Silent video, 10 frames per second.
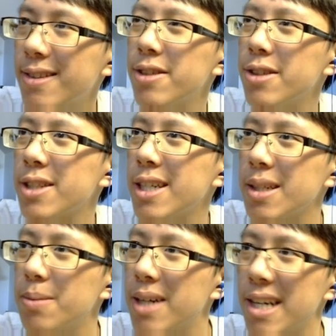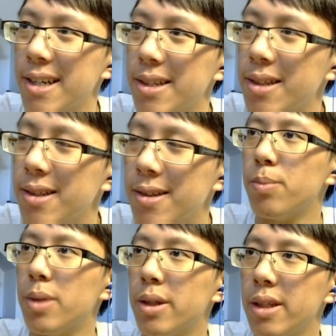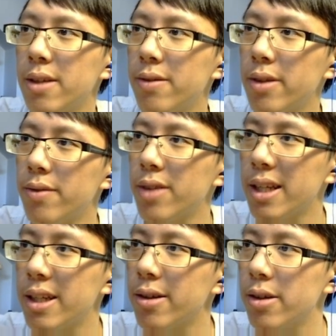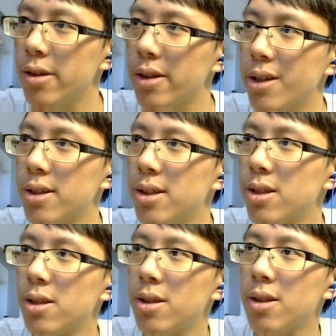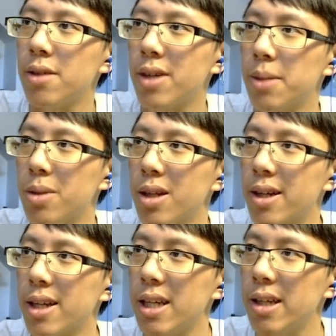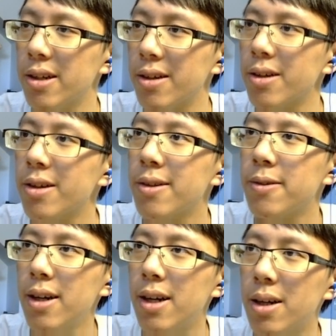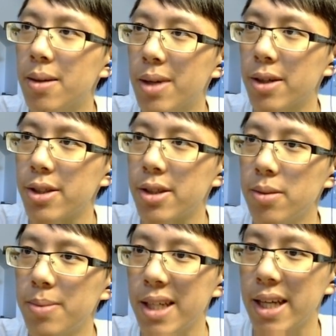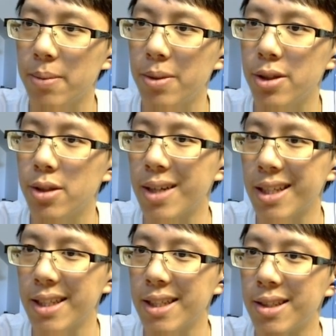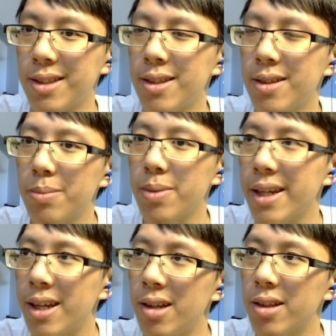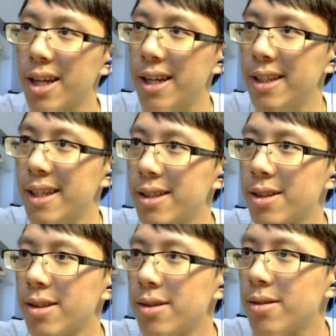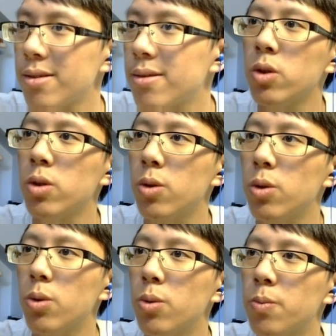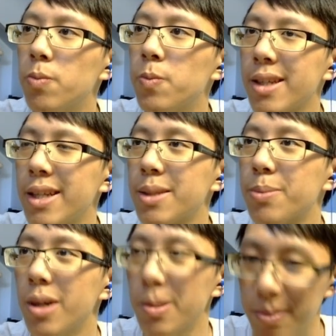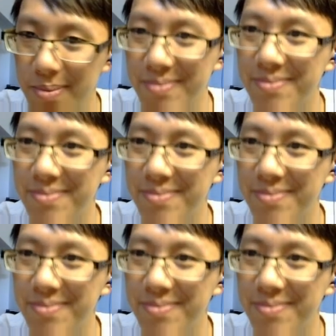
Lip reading: Feels kind of bad. But even if they kill this, if I block here, I'll still be able to at least play Hellkite next turn. Ooh, that's a problem.